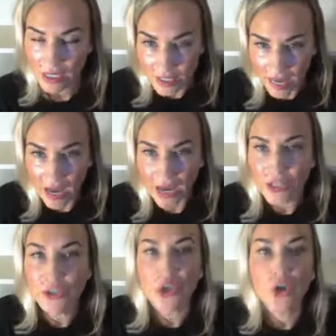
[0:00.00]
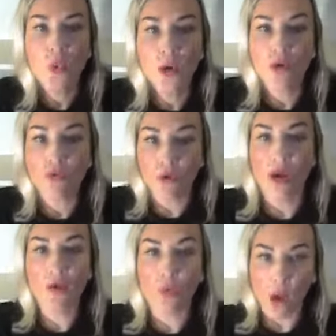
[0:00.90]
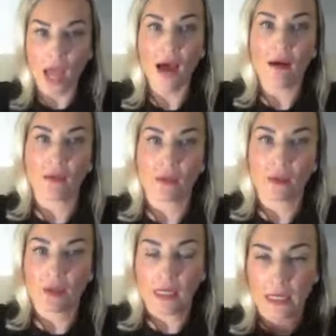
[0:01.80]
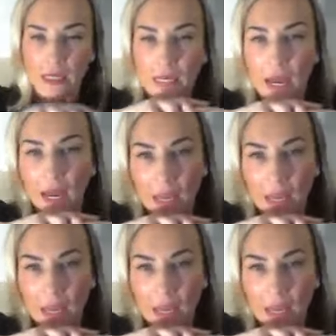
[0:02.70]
Yeah, and you will run well. Yeah,